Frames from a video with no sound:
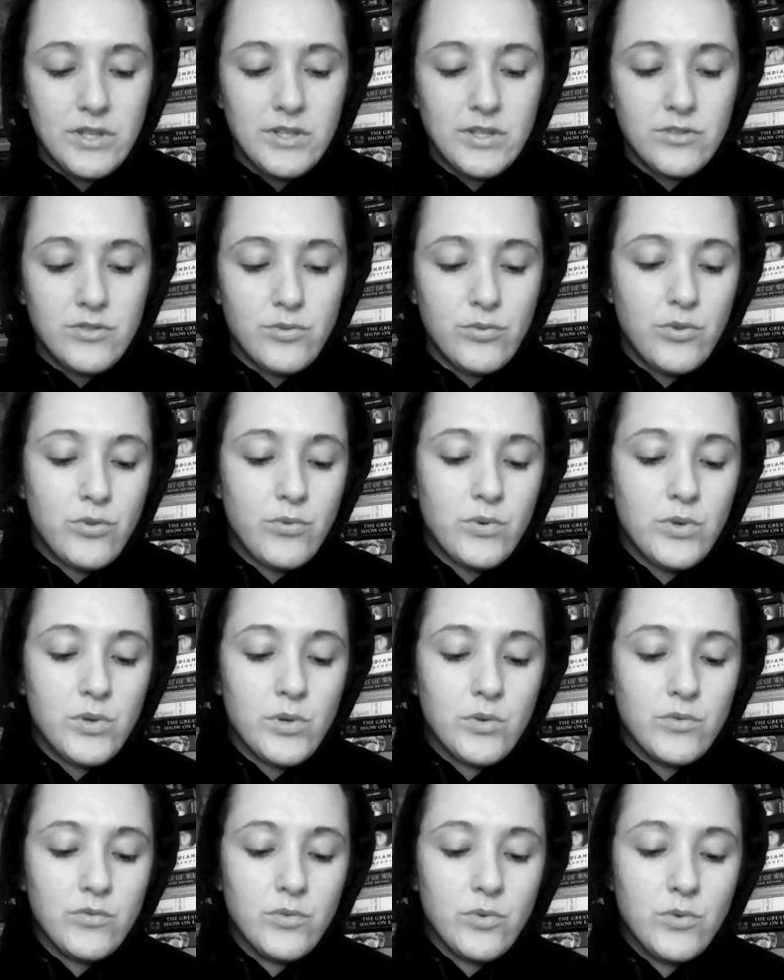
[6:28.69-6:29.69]
into three or
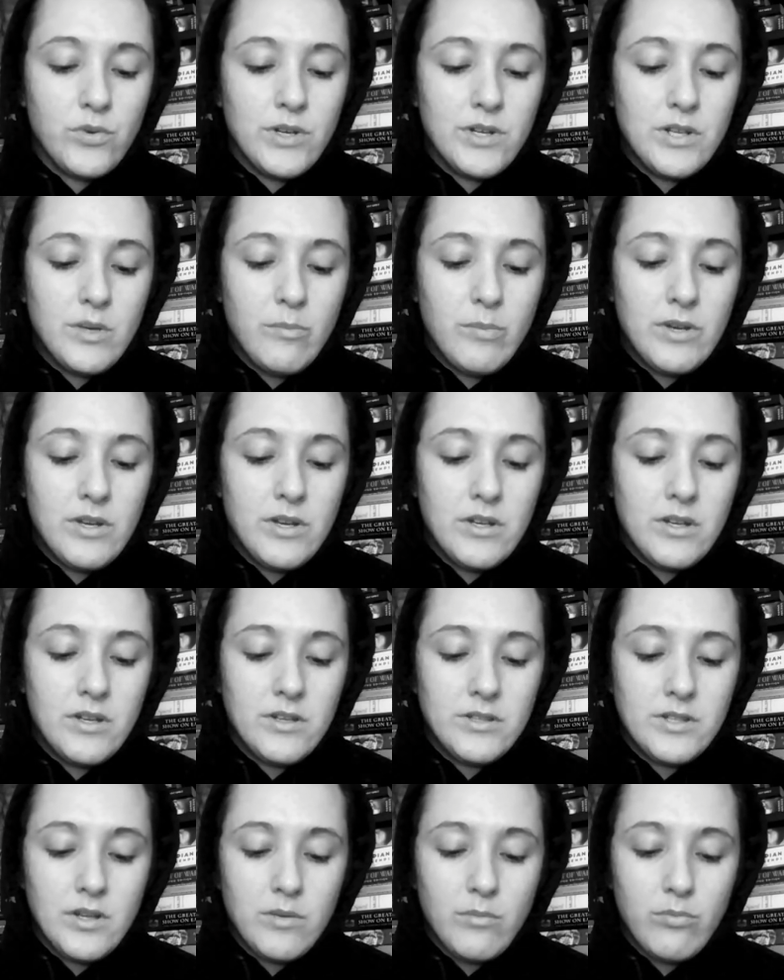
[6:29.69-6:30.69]
four
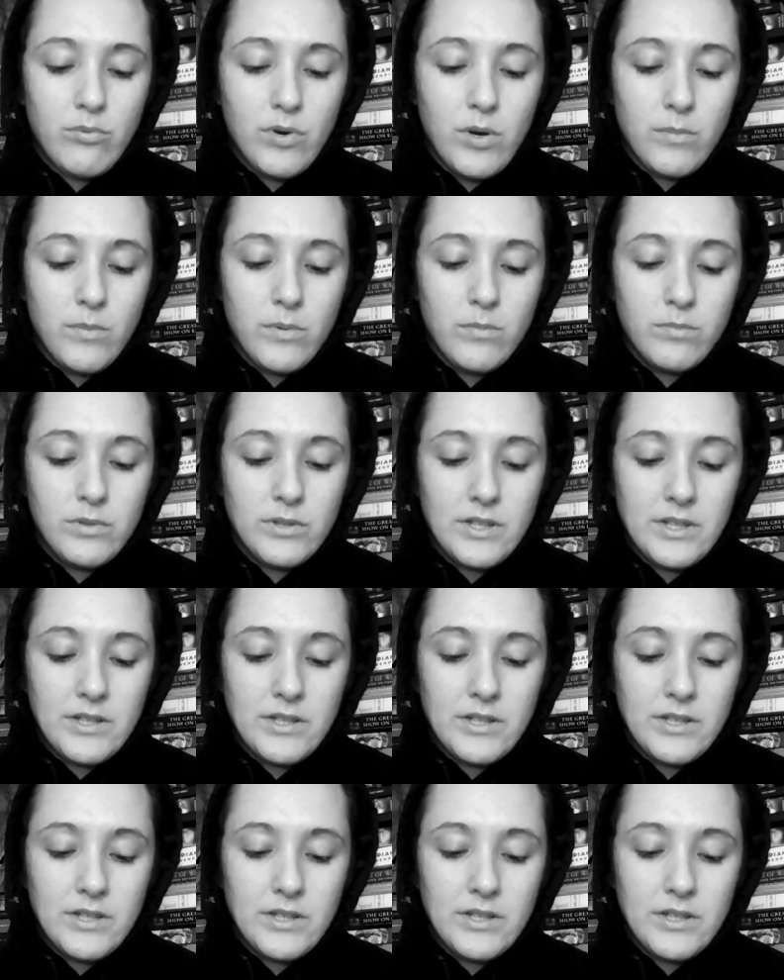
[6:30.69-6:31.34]
independent and probably